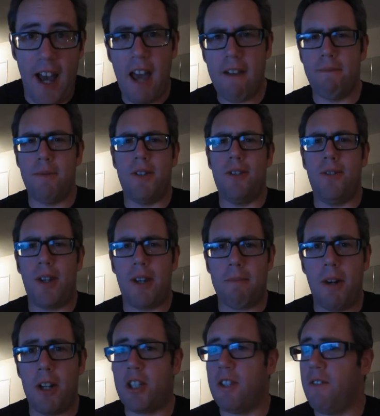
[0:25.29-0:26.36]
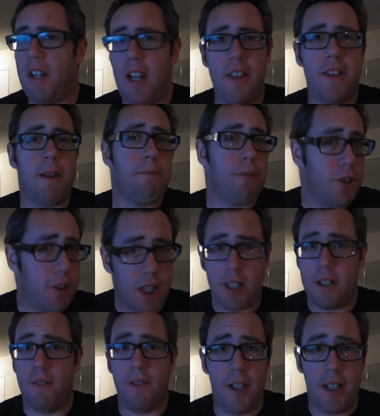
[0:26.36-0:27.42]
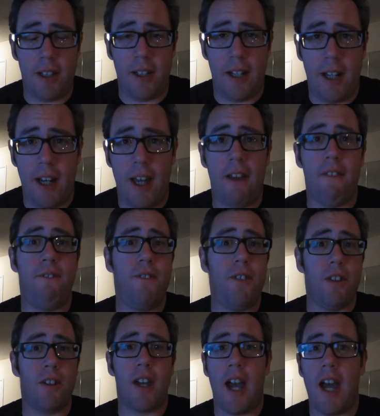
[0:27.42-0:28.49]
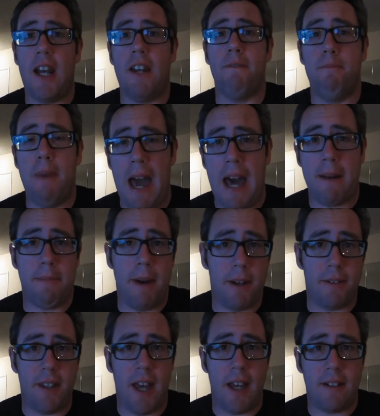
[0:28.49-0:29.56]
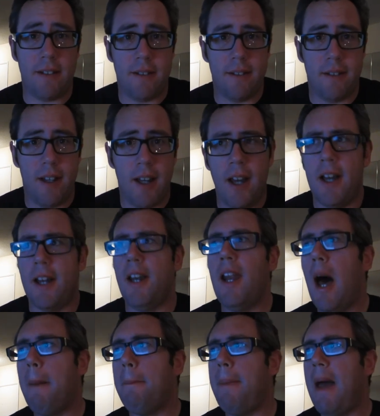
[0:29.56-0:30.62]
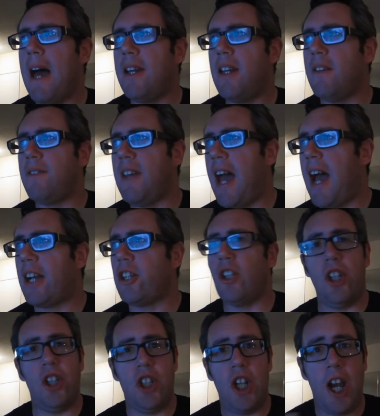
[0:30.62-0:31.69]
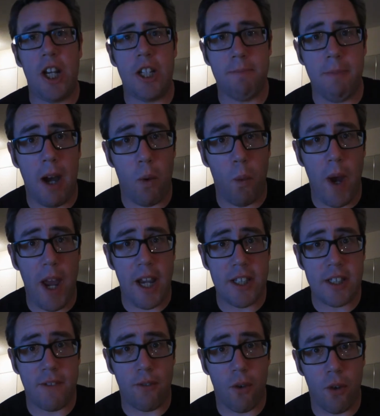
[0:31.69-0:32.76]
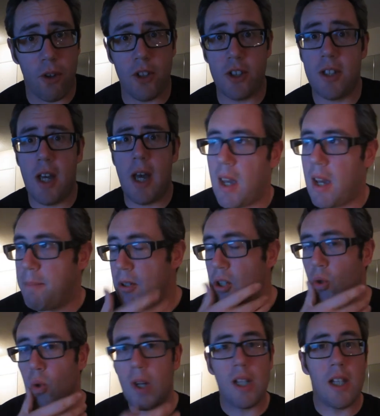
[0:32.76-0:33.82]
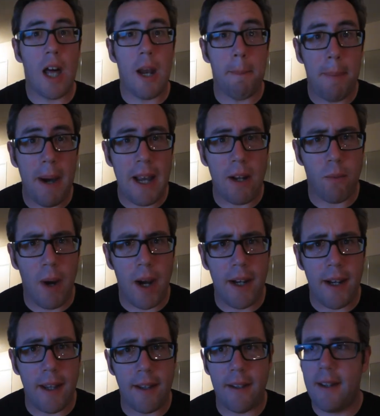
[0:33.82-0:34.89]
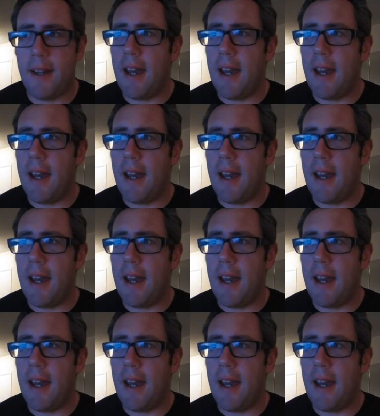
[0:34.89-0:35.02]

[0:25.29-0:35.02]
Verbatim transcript: haven't been doing much of anything productive lately, and I feel kind of bad about that. Not bad enough to actually change my ways, of course. I've been doing a lot of bike riding